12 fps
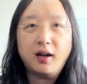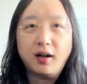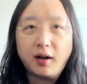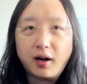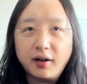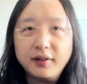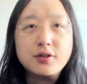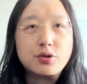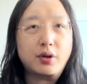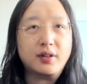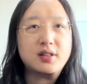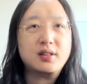earn the
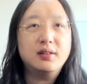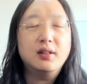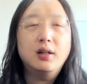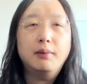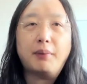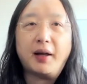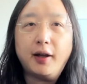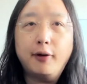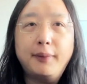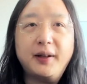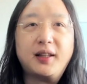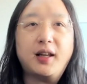trust by
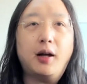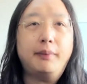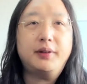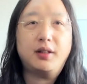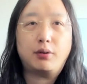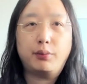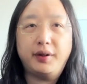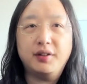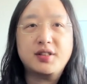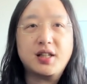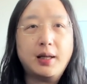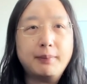opening up their
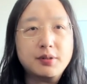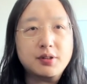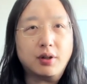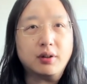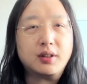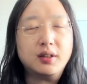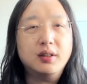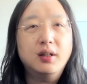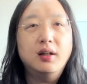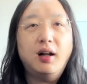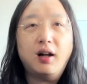real-time stock,